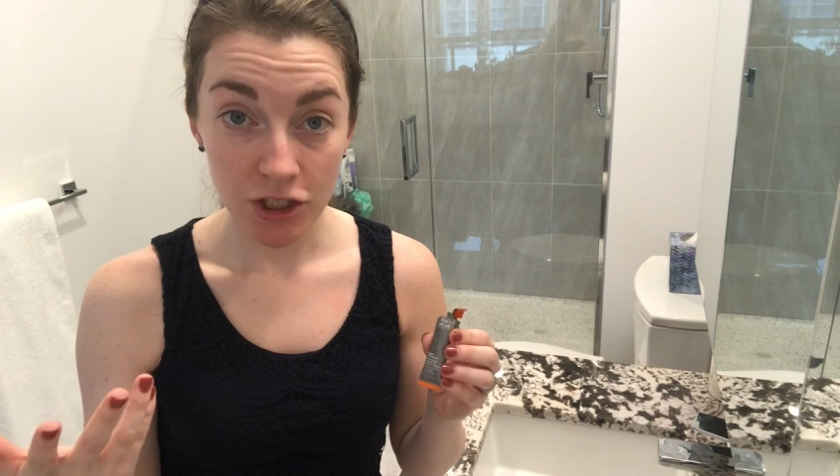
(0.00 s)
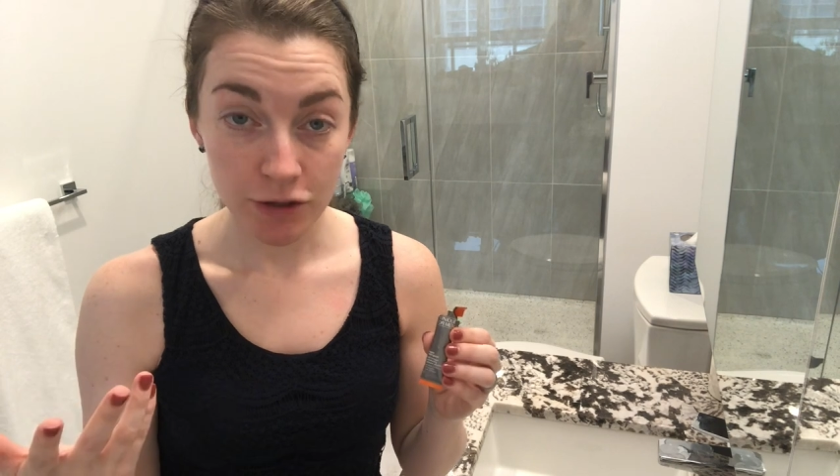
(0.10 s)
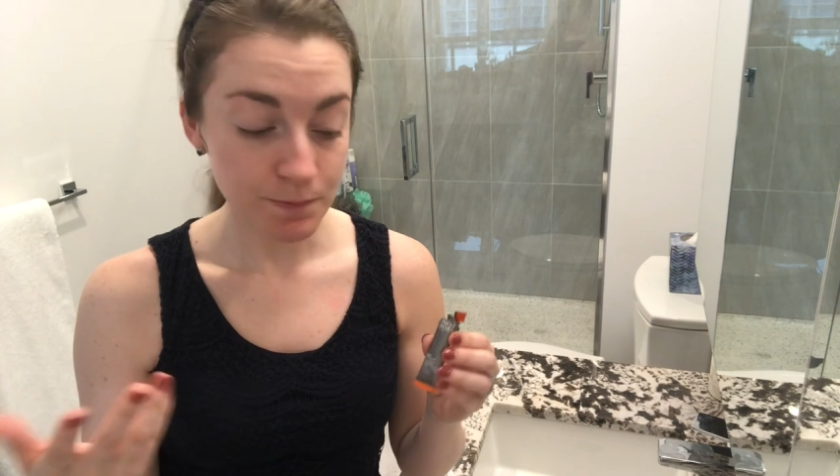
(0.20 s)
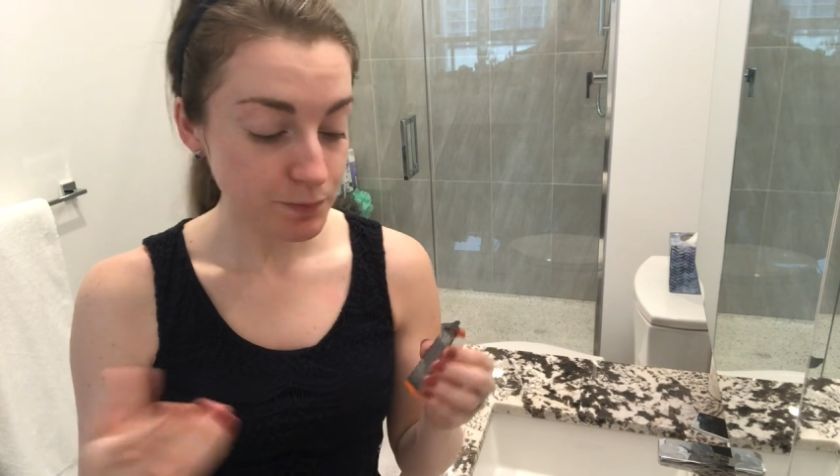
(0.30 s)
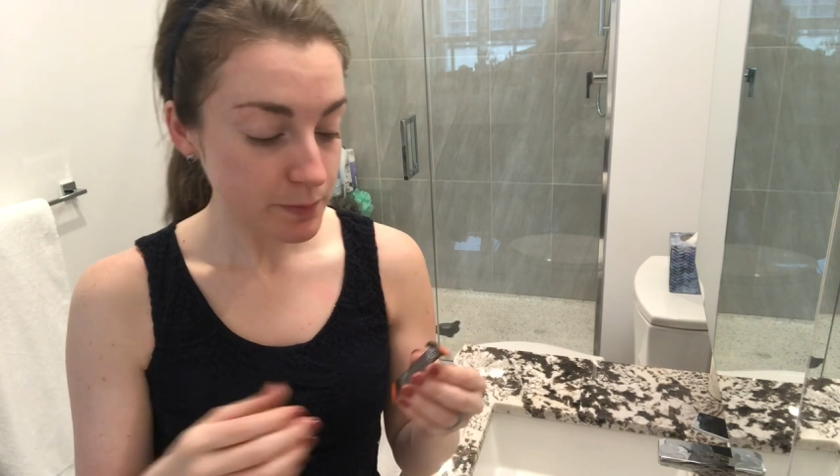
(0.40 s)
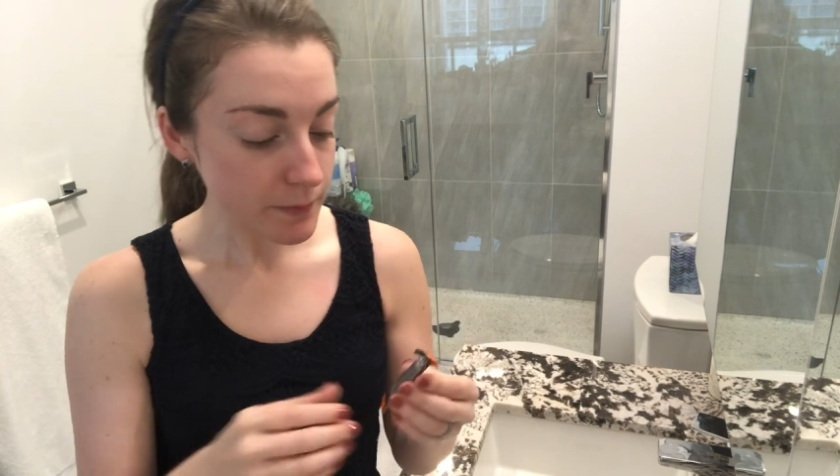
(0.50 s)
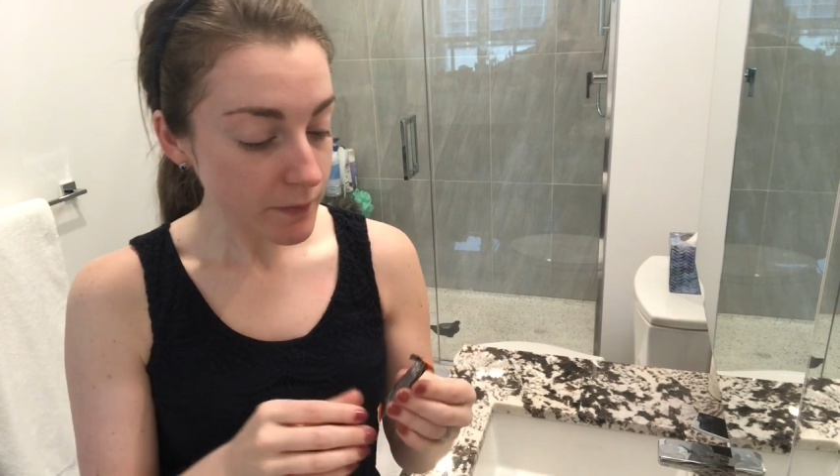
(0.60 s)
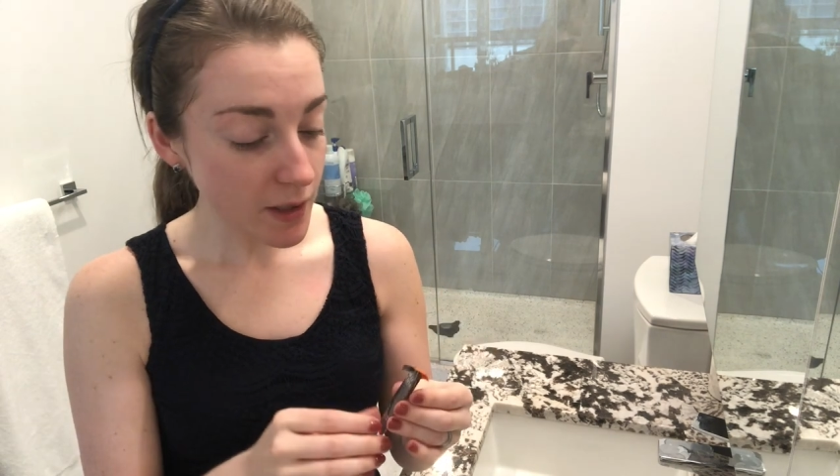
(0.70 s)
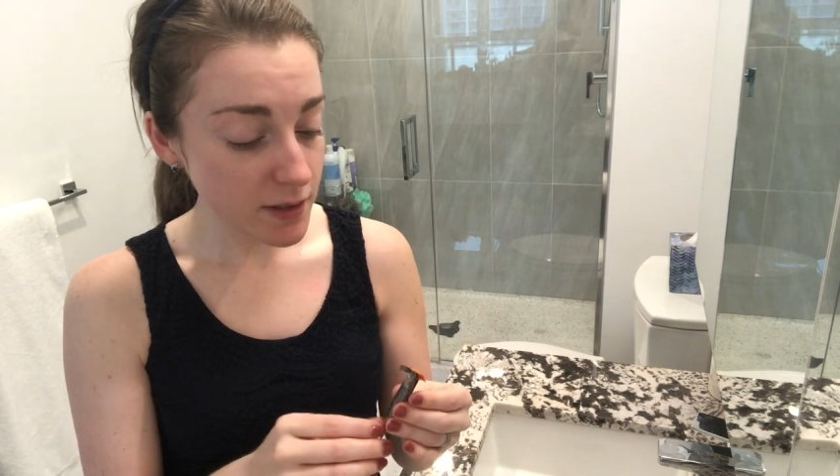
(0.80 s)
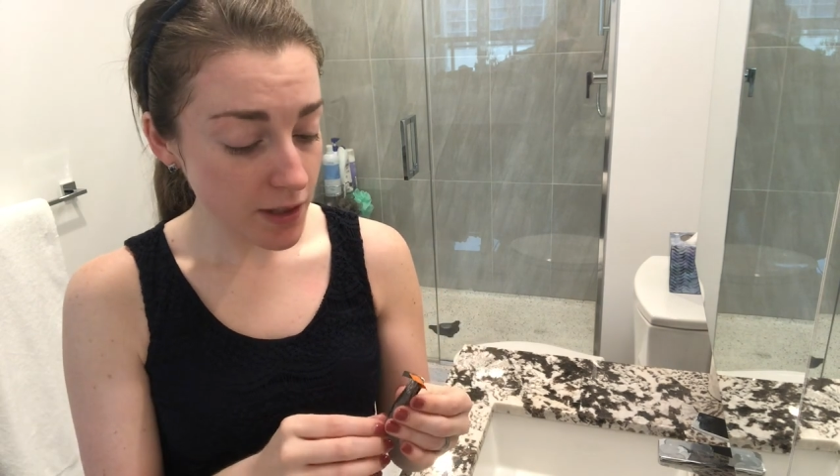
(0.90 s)
do.
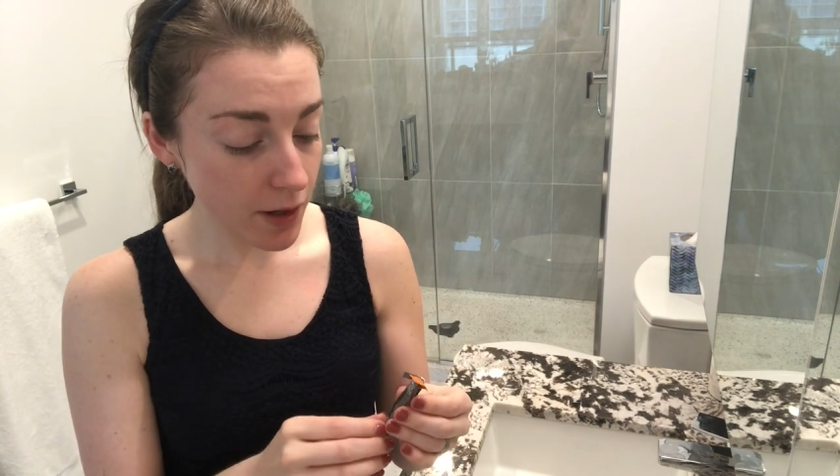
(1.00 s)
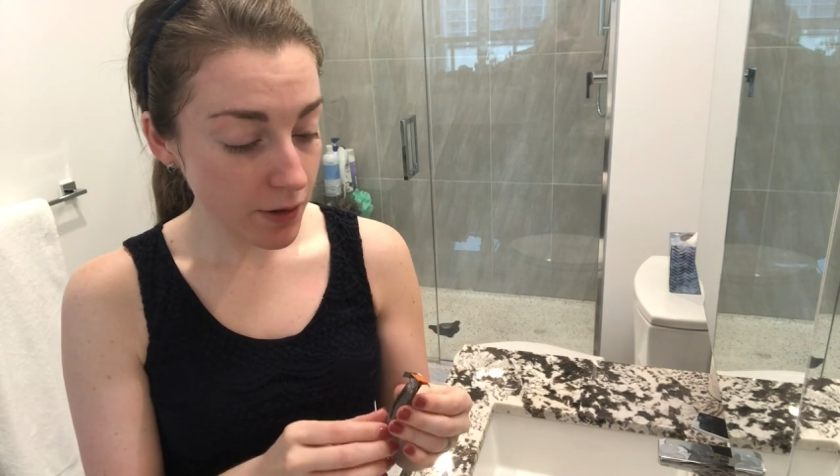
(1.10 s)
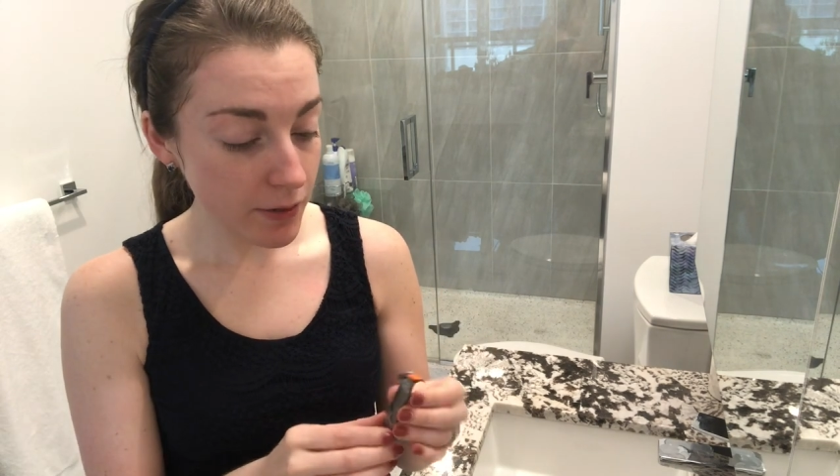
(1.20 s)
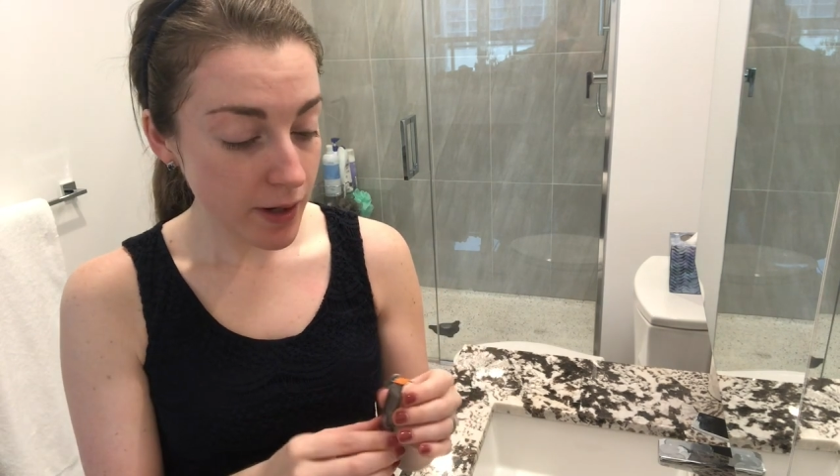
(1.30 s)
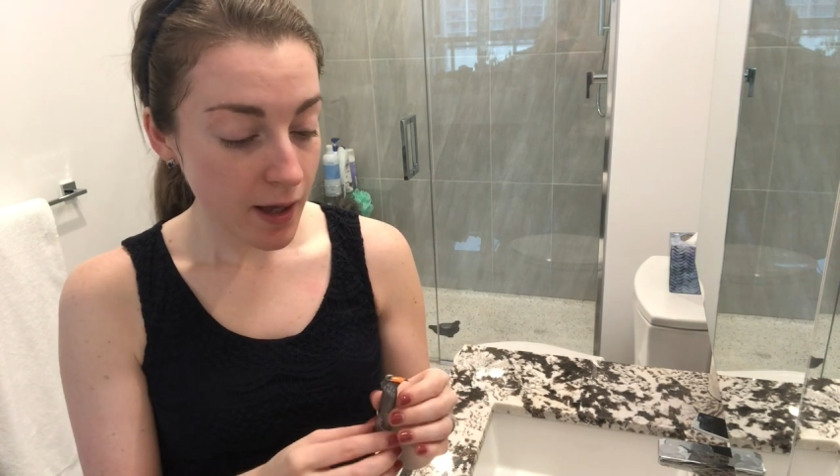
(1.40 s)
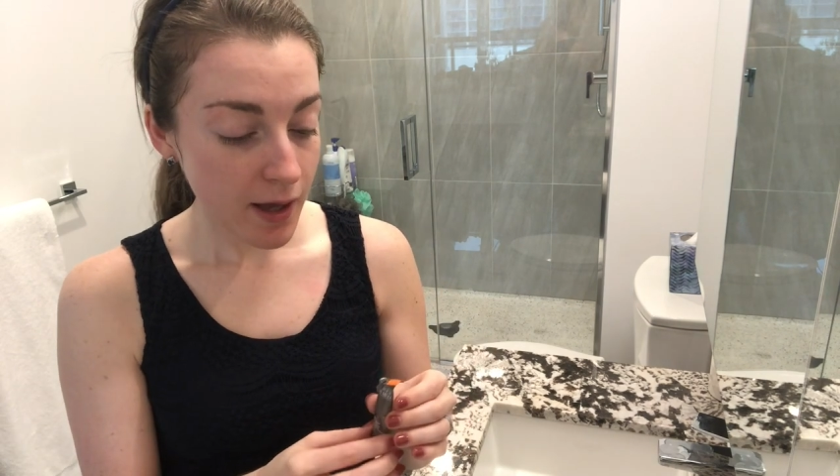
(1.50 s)
So